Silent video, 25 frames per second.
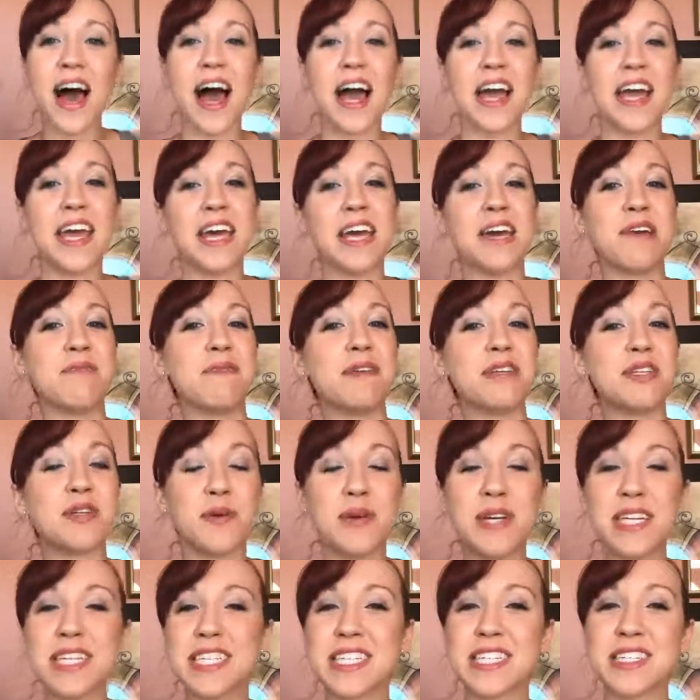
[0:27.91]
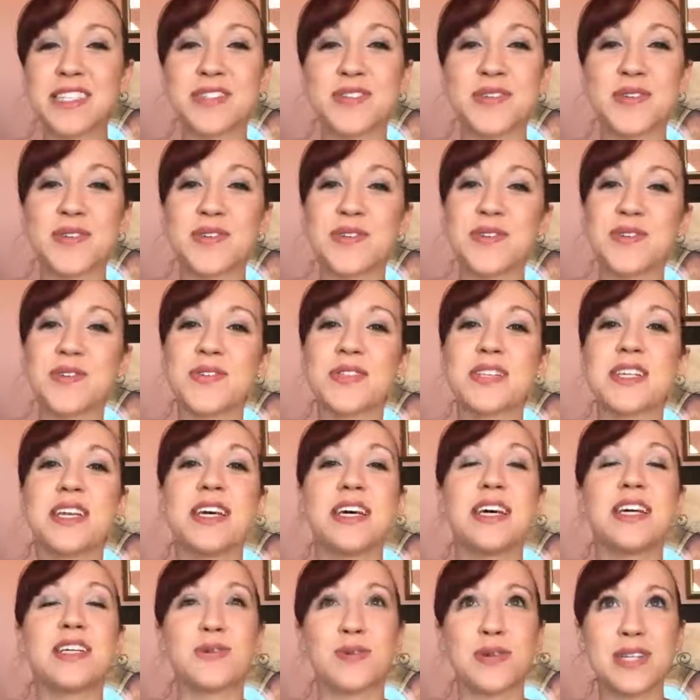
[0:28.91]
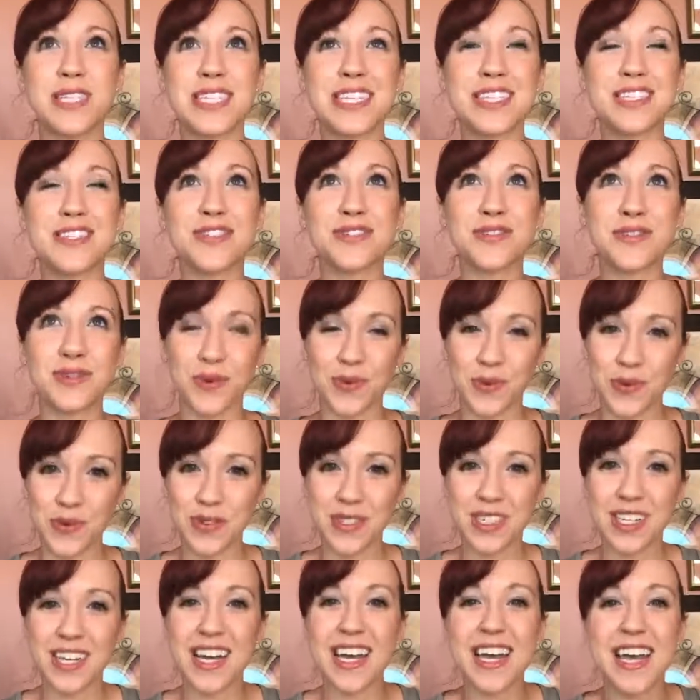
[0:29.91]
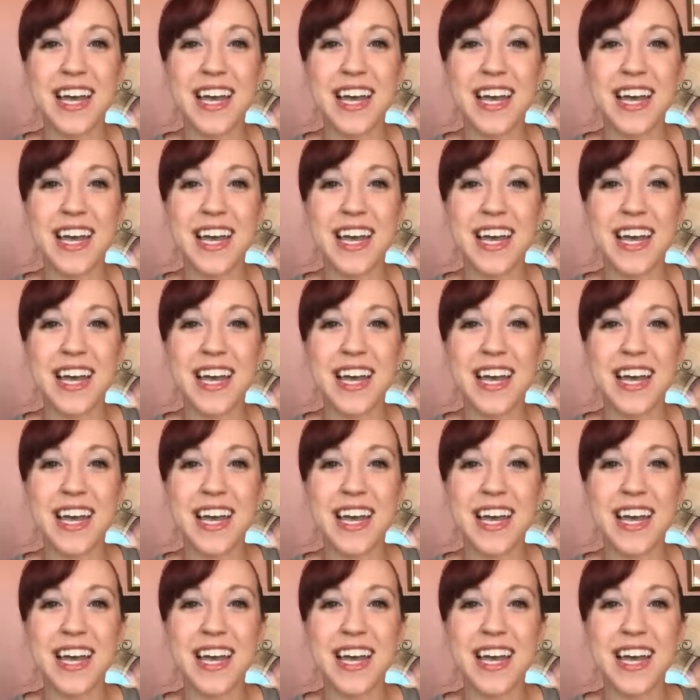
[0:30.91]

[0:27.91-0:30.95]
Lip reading: I am 26 years old,